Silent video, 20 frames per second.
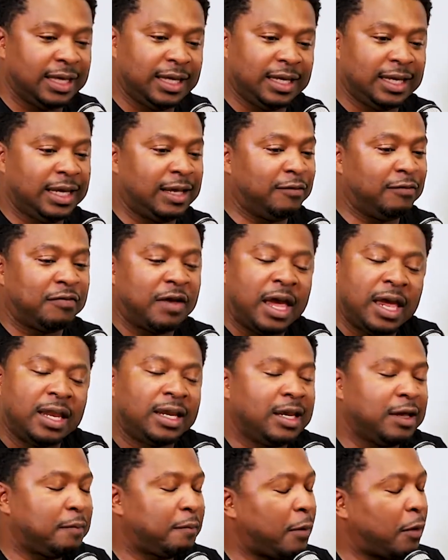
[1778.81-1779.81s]
invading
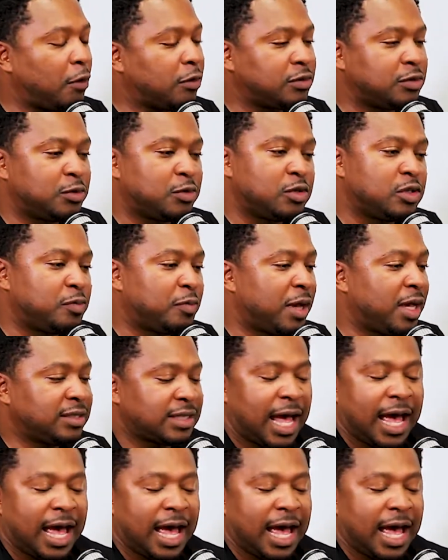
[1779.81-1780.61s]
their personal space,